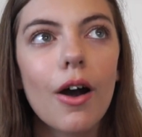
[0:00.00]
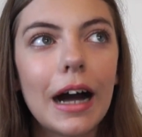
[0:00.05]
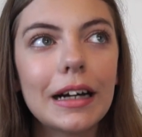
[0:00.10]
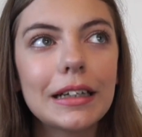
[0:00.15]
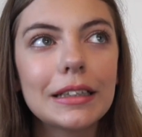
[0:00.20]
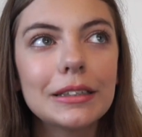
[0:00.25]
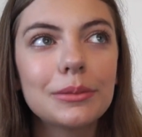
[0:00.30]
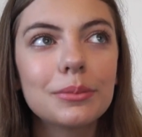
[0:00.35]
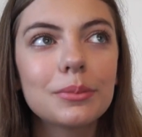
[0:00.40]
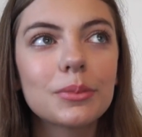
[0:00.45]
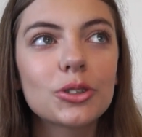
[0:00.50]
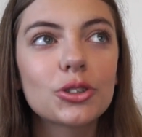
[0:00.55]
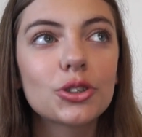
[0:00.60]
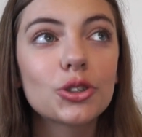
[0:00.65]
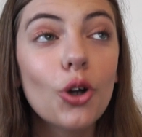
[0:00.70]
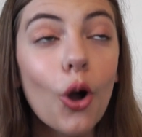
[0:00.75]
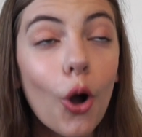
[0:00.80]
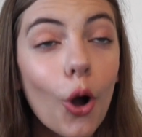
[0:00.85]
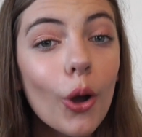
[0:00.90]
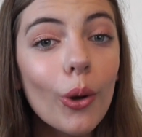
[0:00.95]
I am
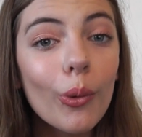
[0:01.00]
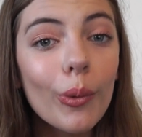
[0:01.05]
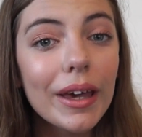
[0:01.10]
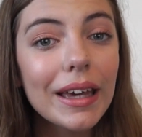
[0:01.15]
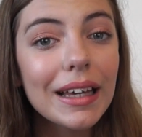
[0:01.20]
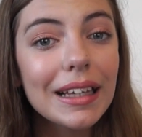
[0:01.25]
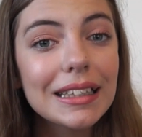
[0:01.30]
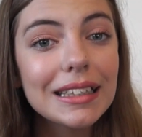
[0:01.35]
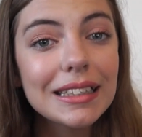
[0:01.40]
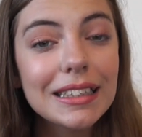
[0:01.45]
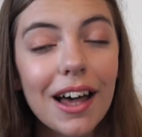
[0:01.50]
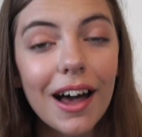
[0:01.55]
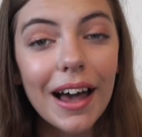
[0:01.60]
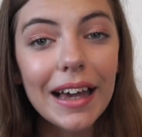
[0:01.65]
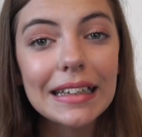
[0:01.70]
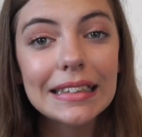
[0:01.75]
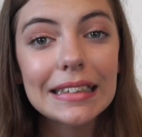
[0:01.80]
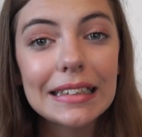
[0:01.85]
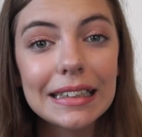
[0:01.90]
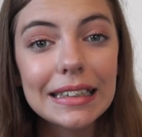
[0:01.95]
so
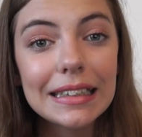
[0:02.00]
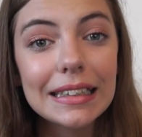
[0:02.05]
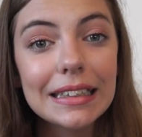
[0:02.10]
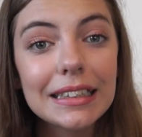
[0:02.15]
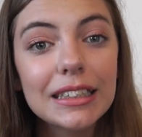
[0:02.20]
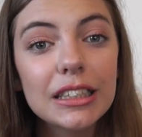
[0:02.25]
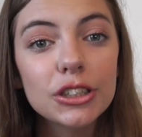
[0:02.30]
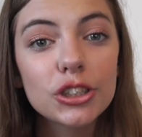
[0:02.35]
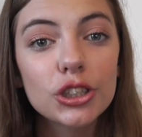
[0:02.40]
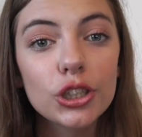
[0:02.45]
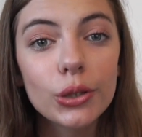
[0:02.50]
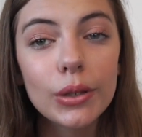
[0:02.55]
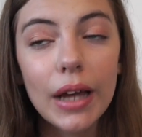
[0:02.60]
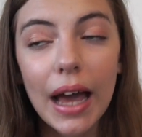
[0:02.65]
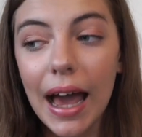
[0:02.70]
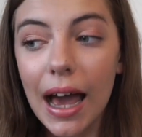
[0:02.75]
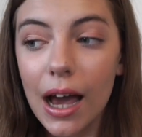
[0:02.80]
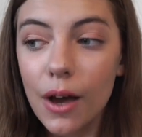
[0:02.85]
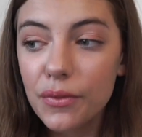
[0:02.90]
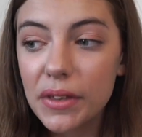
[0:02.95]
excited to
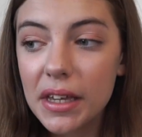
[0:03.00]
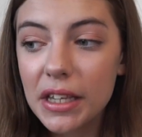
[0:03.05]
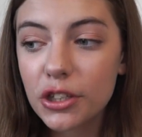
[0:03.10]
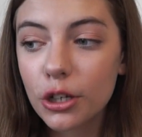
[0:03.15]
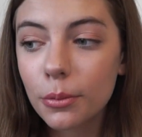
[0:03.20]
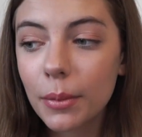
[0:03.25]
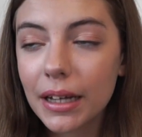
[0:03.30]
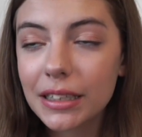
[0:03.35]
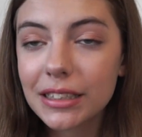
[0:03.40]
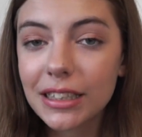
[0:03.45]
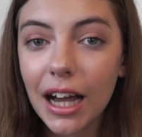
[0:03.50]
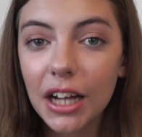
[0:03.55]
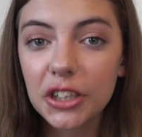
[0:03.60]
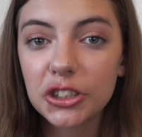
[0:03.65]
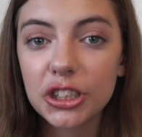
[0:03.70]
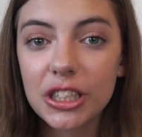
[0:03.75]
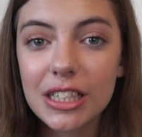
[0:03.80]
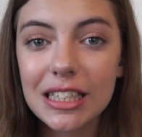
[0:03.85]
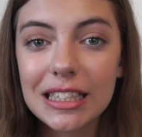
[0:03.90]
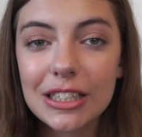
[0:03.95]
have these on my
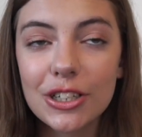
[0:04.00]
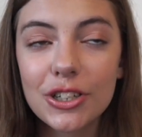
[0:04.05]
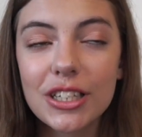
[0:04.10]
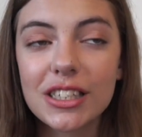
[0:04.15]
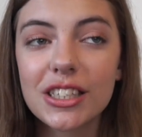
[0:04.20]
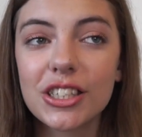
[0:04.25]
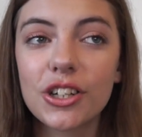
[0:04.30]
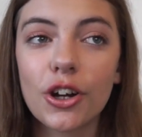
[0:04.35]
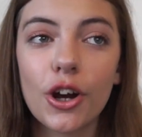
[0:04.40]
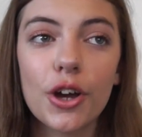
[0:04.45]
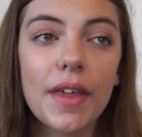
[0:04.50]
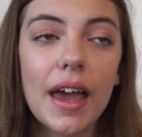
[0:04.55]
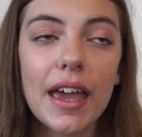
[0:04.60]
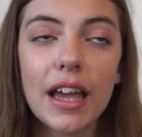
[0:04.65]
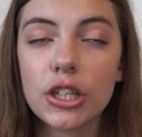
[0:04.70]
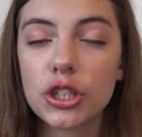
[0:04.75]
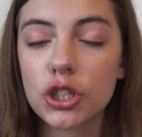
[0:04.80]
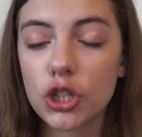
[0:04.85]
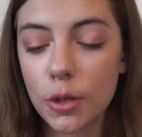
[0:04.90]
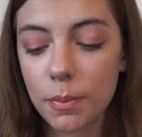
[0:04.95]
Duchess, because you know,
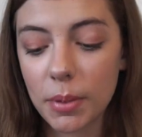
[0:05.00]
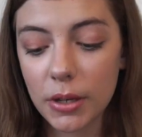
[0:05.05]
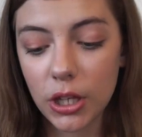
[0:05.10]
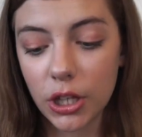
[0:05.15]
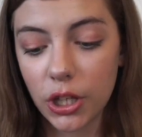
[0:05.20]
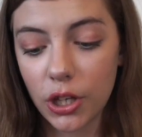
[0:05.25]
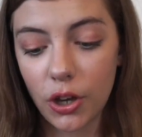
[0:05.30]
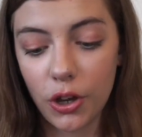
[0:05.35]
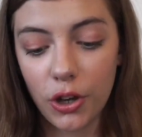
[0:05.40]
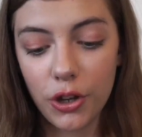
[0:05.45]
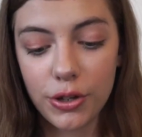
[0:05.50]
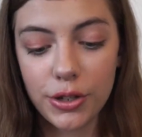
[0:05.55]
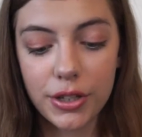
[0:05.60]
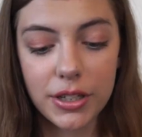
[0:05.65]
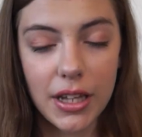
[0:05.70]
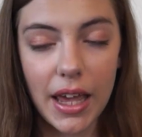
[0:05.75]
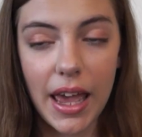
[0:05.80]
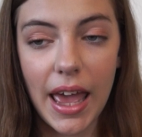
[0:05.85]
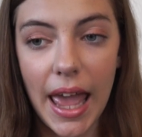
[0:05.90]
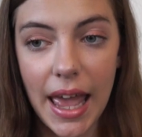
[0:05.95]
they are super
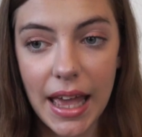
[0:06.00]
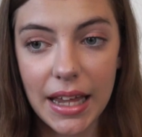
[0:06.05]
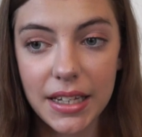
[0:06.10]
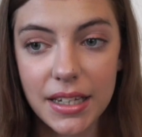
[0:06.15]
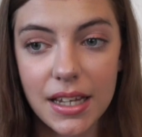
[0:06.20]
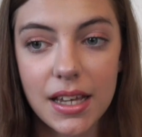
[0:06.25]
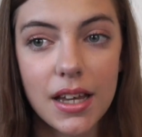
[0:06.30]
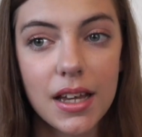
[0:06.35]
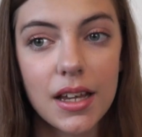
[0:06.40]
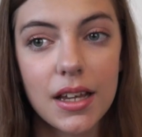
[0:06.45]
cute, and